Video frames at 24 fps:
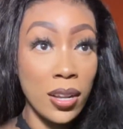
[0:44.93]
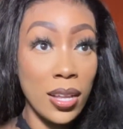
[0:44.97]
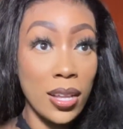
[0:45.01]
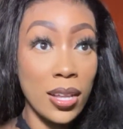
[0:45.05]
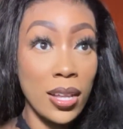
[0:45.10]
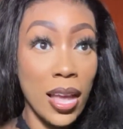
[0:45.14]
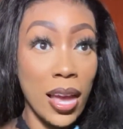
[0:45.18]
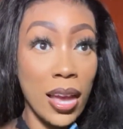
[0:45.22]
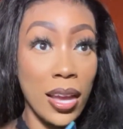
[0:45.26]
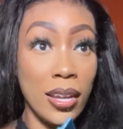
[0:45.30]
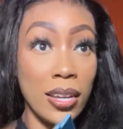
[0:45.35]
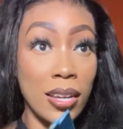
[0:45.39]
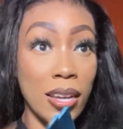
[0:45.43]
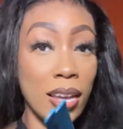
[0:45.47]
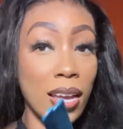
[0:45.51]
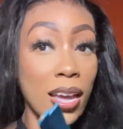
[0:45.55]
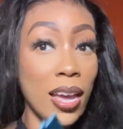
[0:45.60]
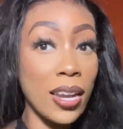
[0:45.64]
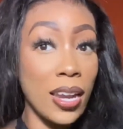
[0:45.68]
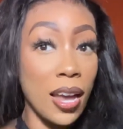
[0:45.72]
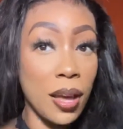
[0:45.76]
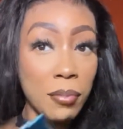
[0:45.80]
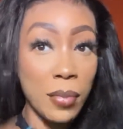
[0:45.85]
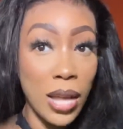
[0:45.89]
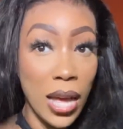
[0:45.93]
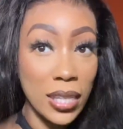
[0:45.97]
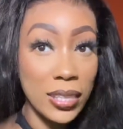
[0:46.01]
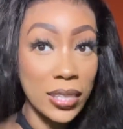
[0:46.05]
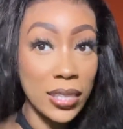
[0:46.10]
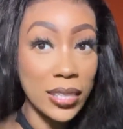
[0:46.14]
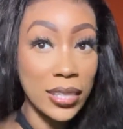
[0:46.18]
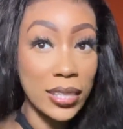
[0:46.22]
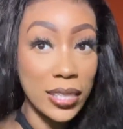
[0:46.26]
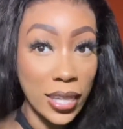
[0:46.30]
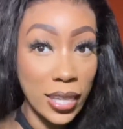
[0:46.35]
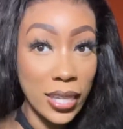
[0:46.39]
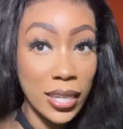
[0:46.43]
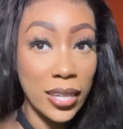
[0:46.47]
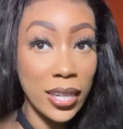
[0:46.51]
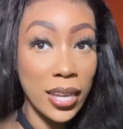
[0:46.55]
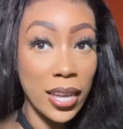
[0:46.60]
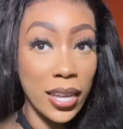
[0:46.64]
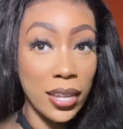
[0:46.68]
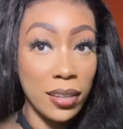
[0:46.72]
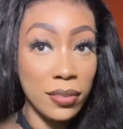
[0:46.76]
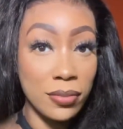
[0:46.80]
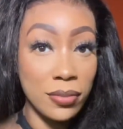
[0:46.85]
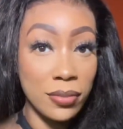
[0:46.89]
Like, and I'm not just saying
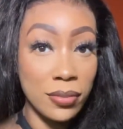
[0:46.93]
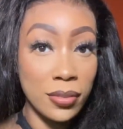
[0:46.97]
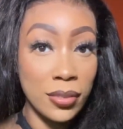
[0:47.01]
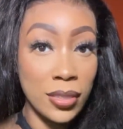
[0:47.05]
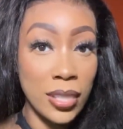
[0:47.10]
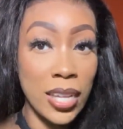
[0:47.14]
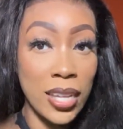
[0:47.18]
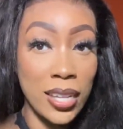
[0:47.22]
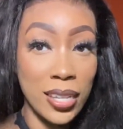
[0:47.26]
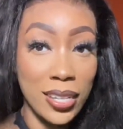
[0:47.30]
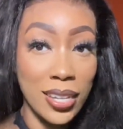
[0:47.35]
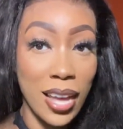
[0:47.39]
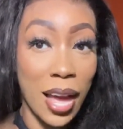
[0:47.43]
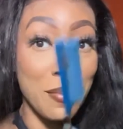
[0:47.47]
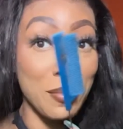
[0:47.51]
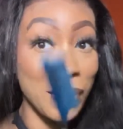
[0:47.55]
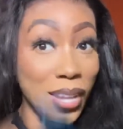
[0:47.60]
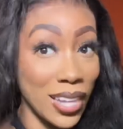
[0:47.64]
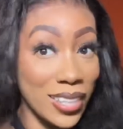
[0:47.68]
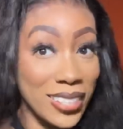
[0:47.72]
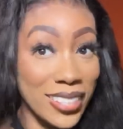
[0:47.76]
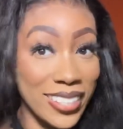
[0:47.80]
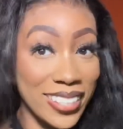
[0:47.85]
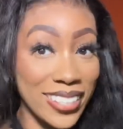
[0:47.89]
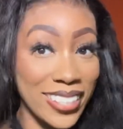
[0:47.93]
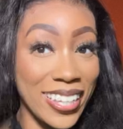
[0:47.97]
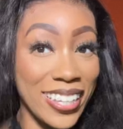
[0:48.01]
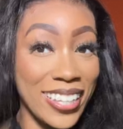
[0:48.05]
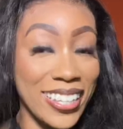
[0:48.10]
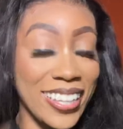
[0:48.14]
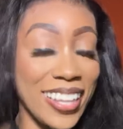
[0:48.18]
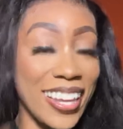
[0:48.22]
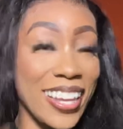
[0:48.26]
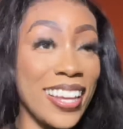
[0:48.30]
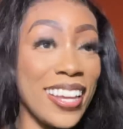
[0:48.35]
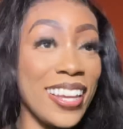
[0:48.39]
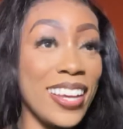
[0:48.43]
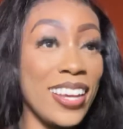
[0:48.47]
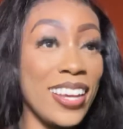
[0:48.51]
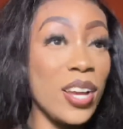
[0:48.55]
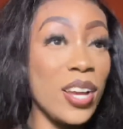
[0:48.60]
that. I'm not just saying that.